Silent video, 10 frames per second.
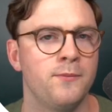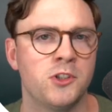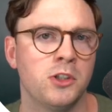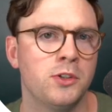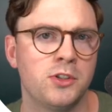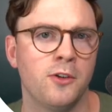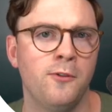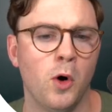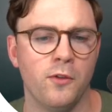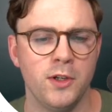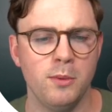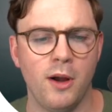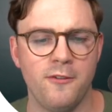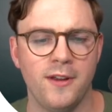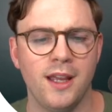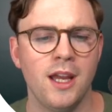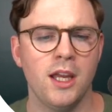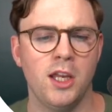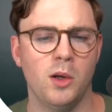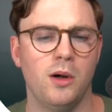So on and so forth. And you might think,
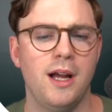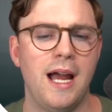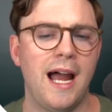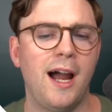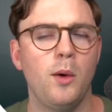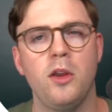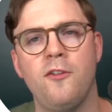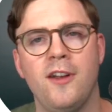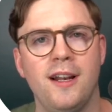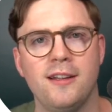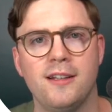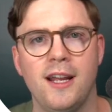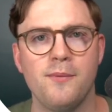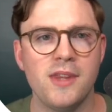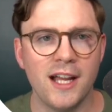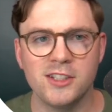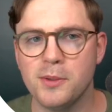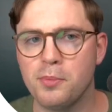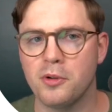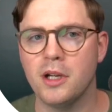you know what, how are you feeling today? That's a
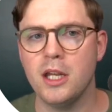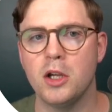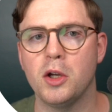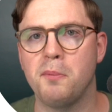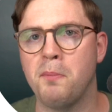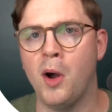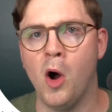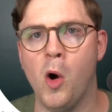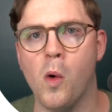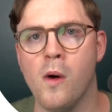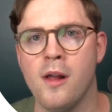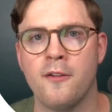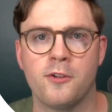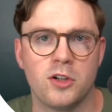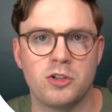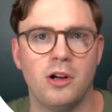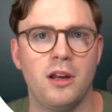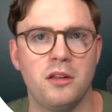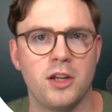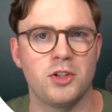pretty good poll for a
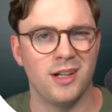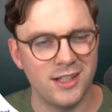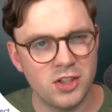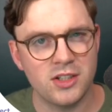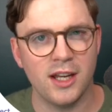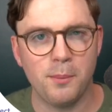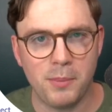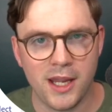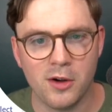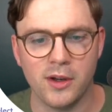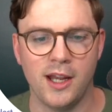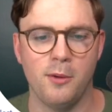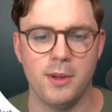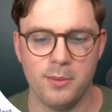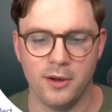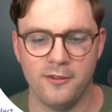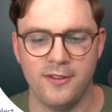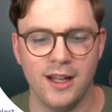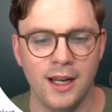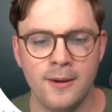training session. Let's just get a beat on how people are
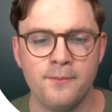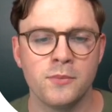feeling.